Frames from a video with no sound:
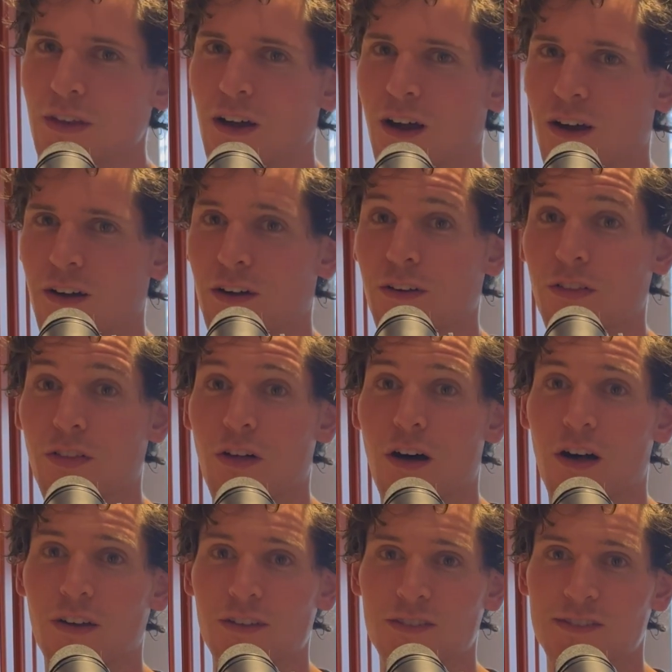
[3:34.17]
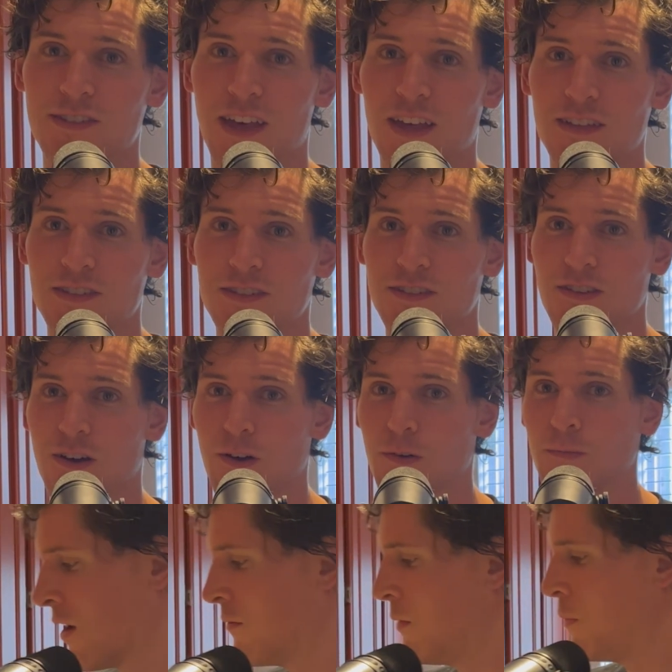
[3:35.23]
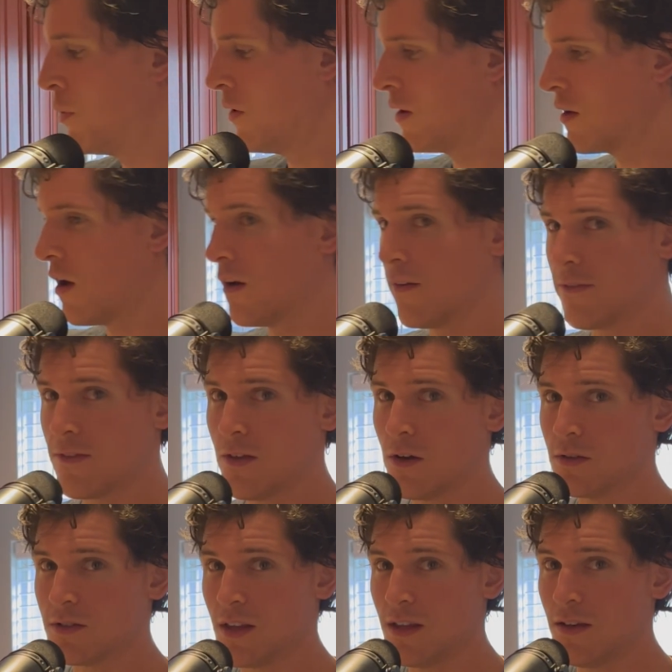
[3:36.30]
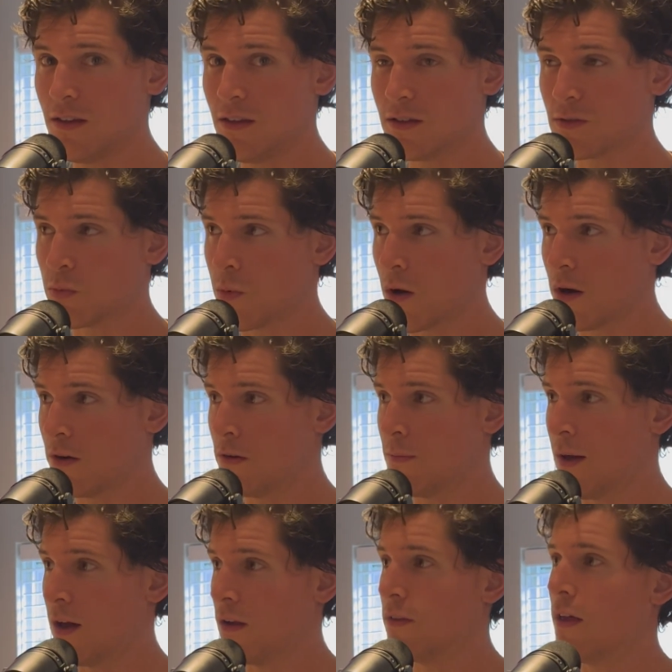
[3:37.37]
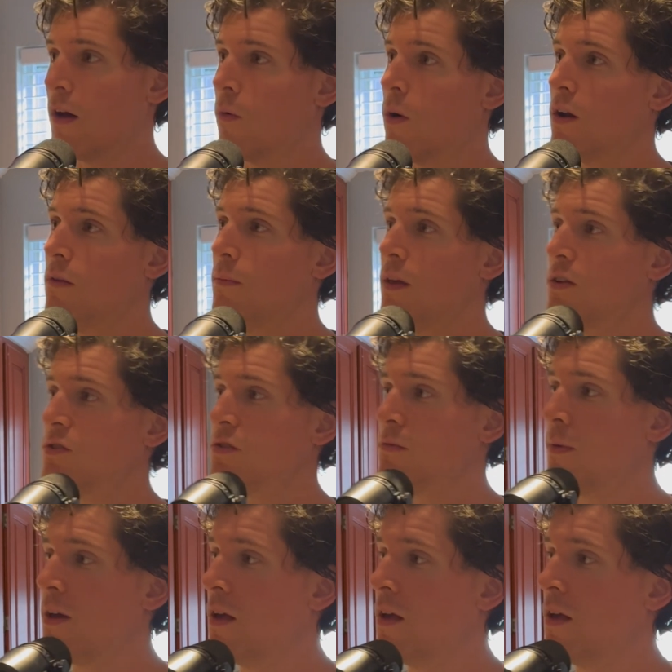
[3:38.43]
hard long sets. So I'm gonna be putting all of those into this water bottle. Now I want to make sure my